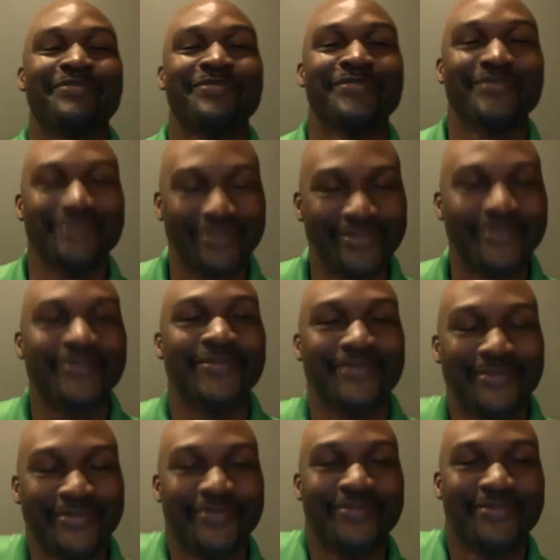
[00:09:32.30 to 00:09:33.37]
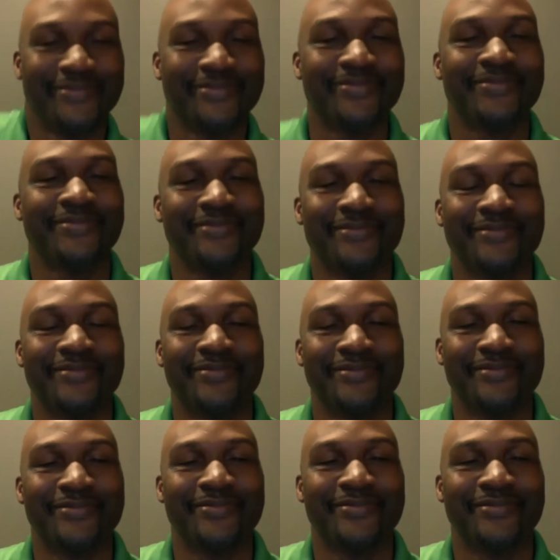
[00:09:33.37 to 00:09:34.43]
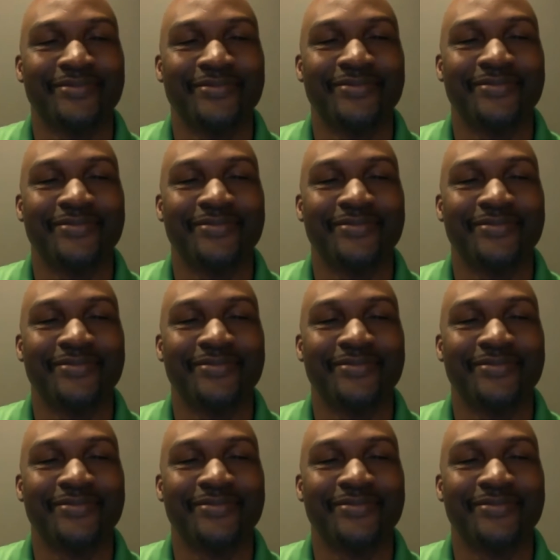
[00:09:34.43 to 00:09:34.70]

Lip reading: like you have to try out for a team. Depending